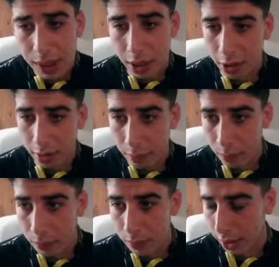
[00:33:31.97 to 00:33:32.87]

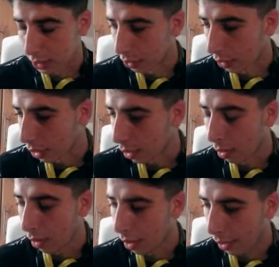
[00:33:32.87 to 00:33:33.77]
That's another
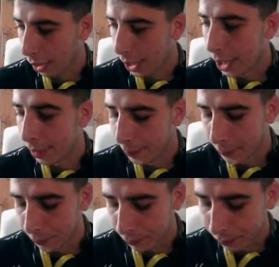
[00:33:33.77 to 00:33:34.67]

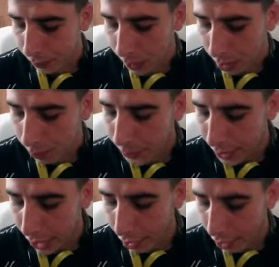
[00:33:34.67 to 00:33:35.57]
thing.
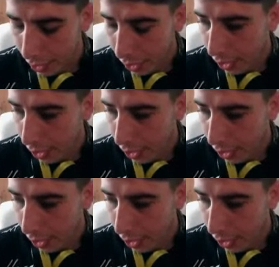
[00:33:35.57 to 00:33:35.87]
But yeah,